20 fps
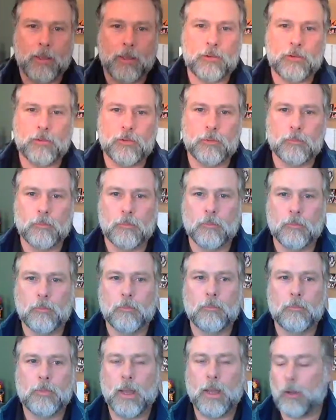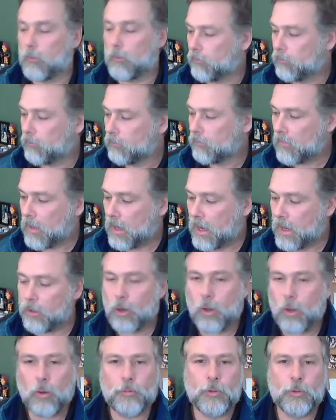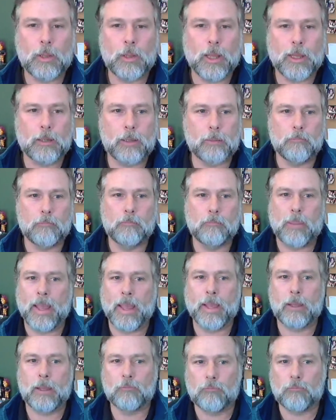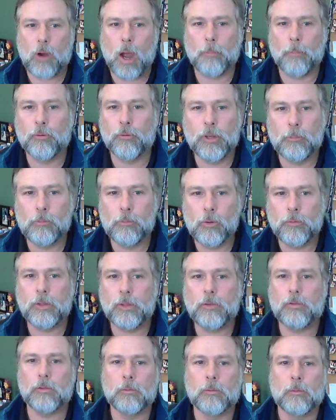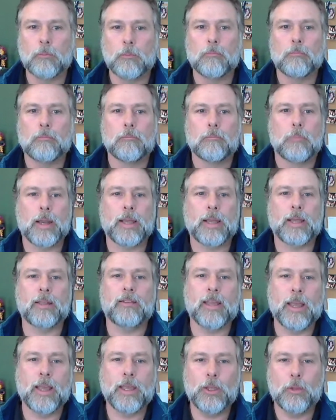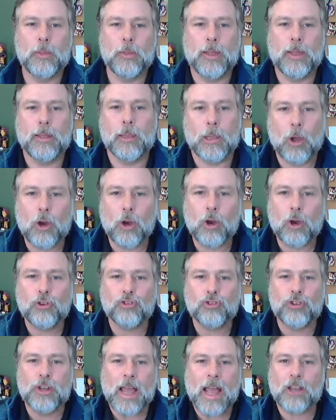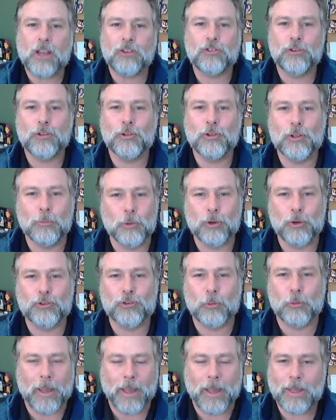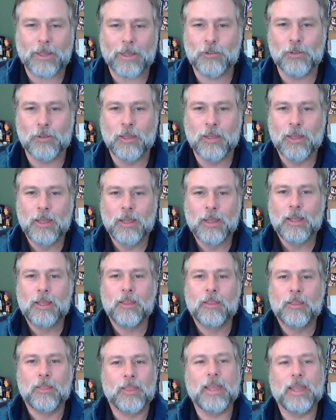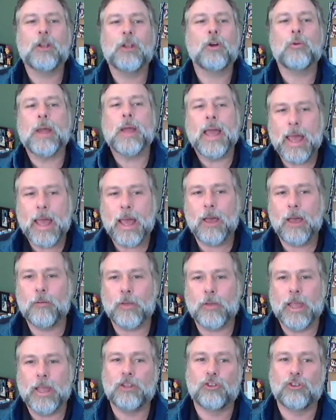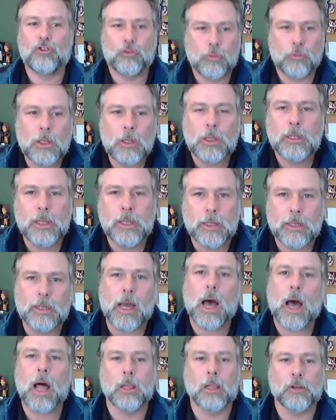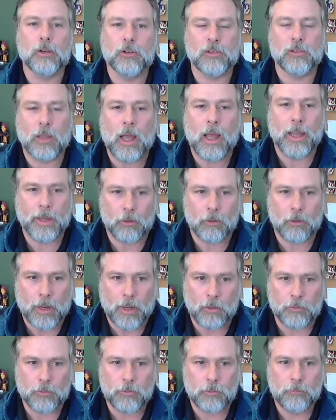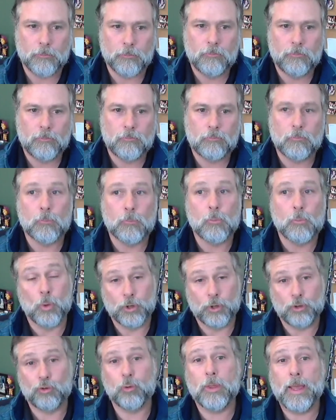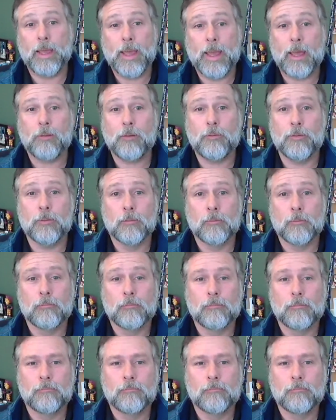banks. Now, I don't know if you like bank robbery movies, but I can tell you that large national commercial banks, they don't have $1 trillion lying around. What do they have?